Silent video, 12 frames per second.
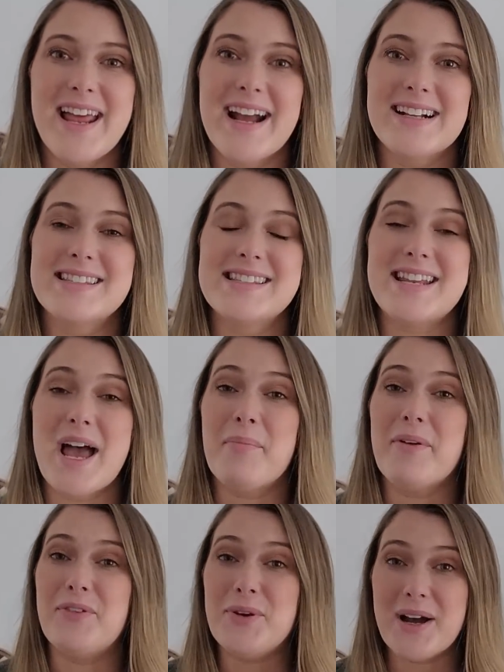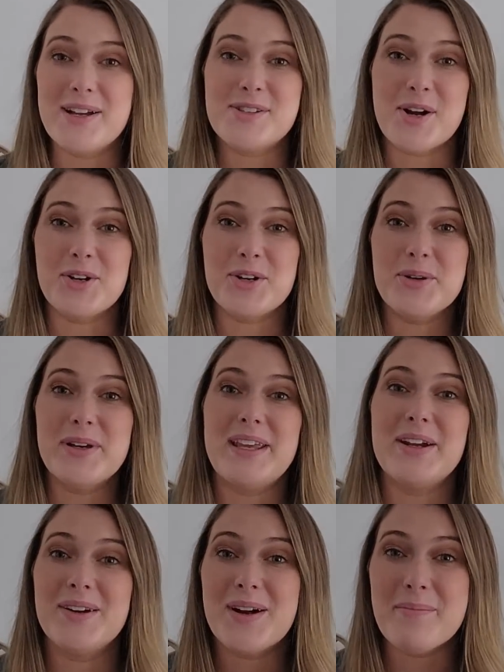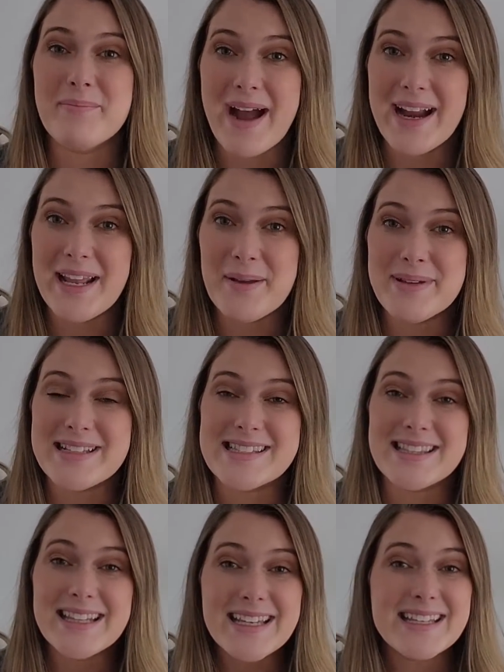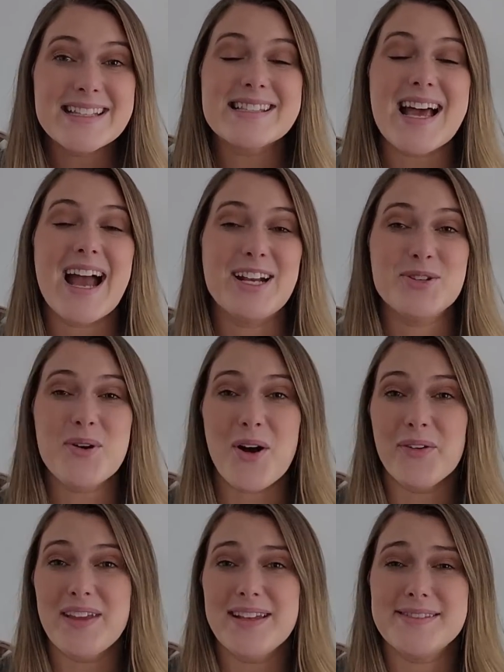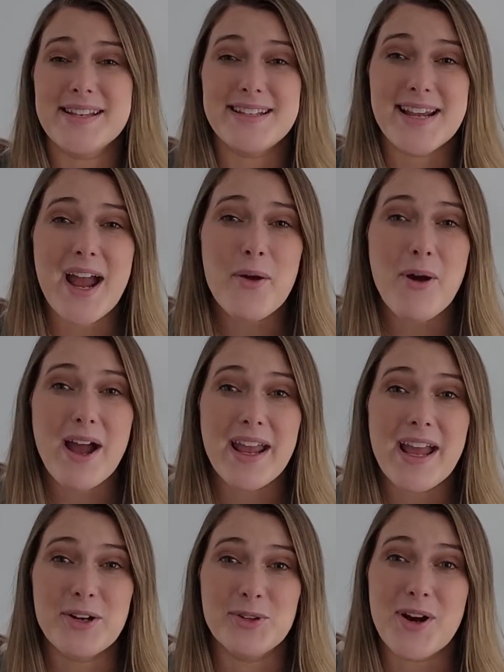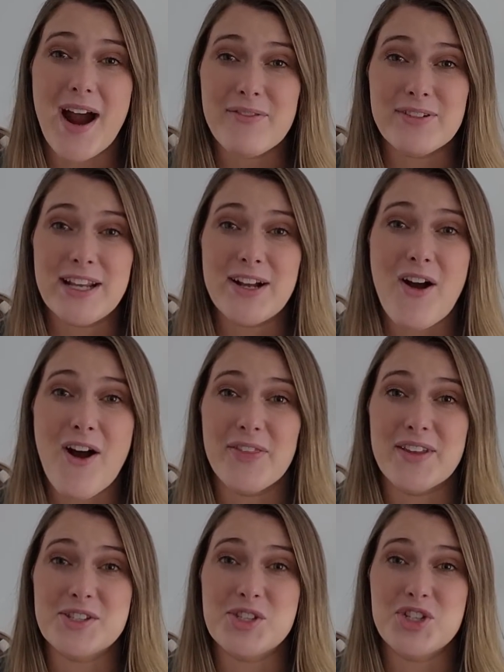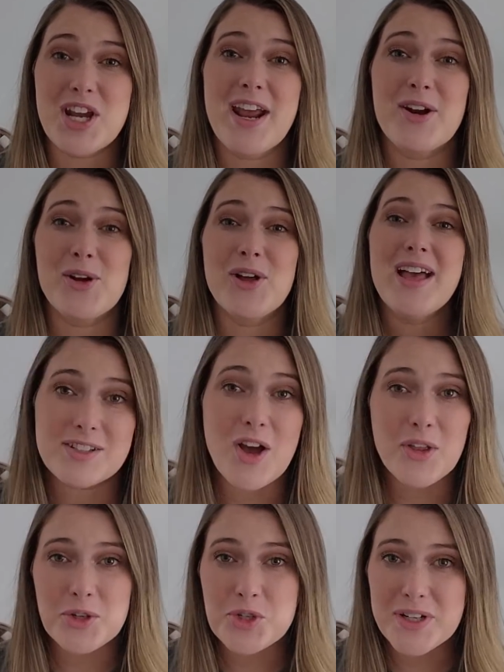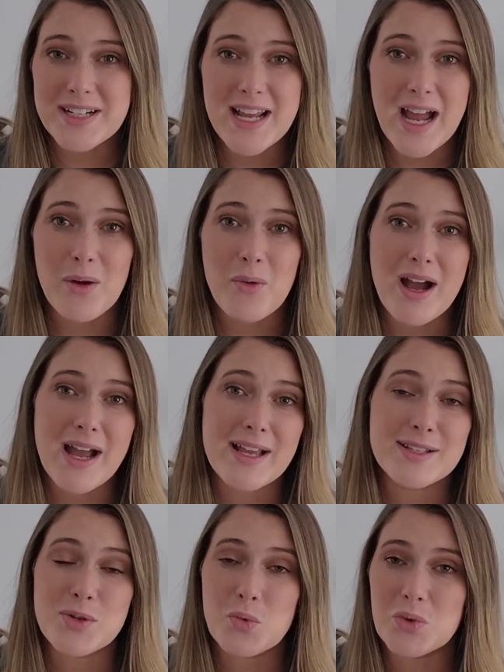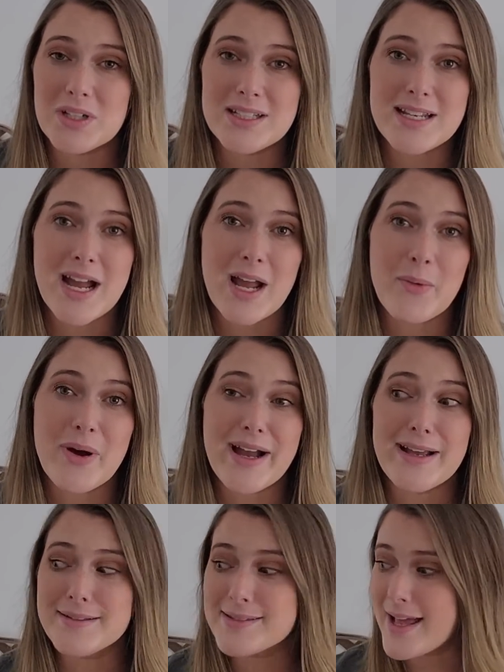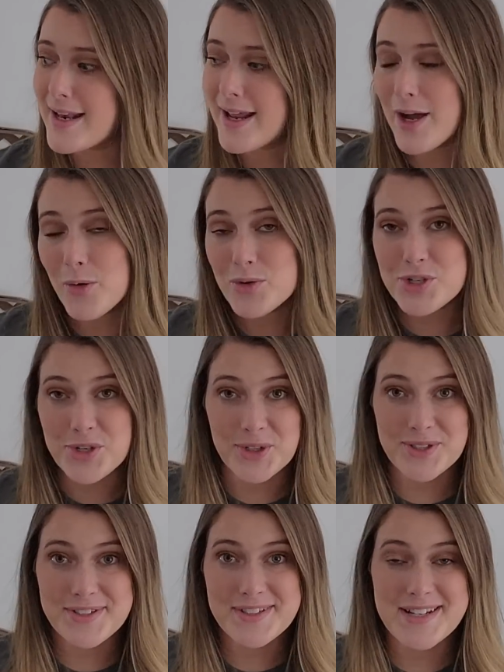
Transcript: the next step, if you guys are new here, my name is Liz. I do all things DIY and crafting on this channel. Dollar Tree DIYs, wood DIYs, and now shirt